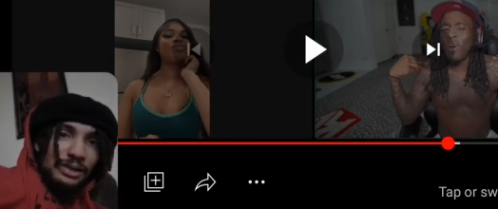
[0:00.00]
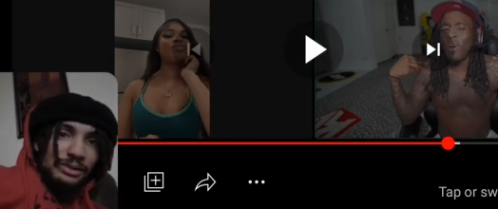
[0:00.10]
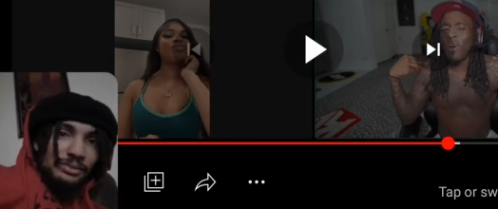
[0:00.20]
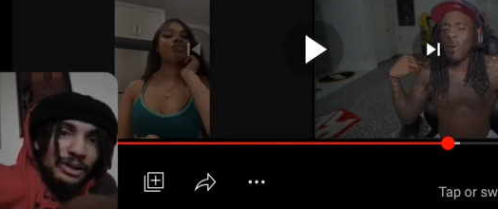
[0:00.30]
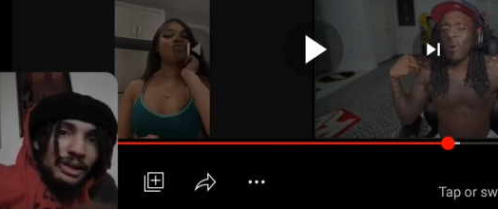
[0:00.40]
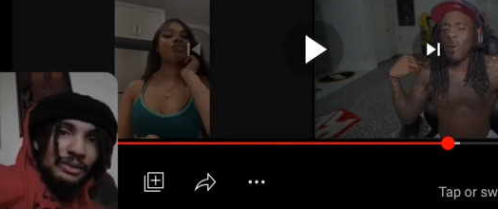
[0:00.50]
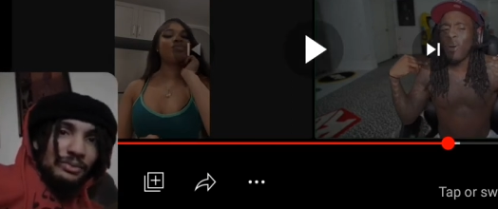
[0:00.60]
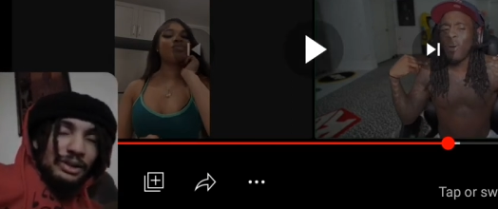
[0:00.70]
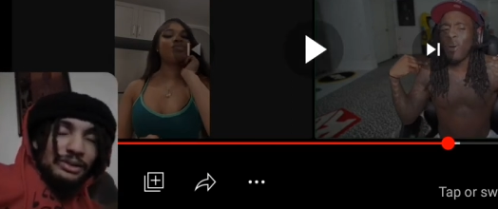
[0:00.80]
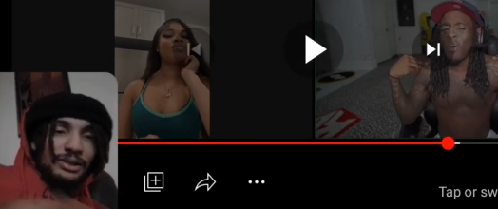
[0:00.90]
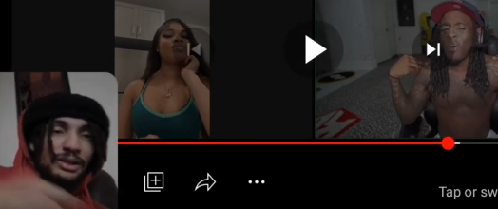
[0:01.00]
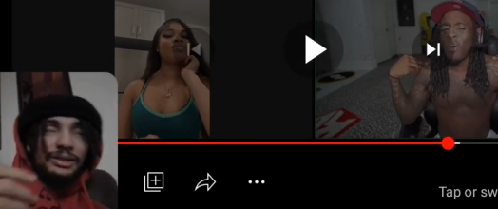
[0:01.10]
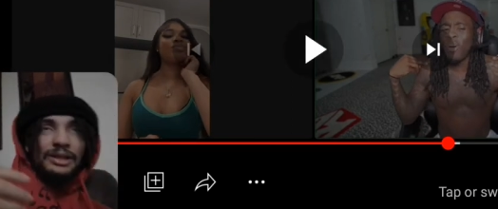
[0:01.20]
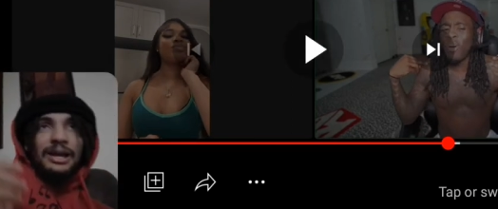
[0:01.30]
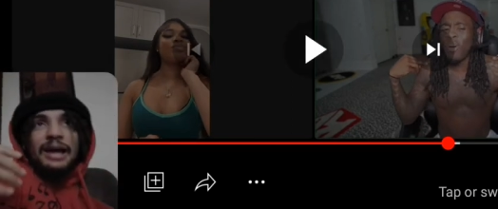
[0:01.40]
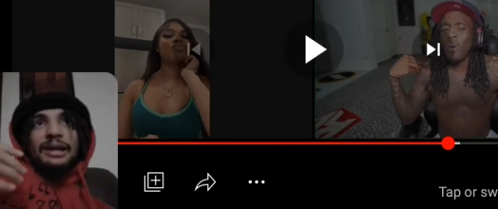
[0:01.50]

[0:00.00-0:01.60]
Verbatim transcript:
Speaker 1: some game because because he got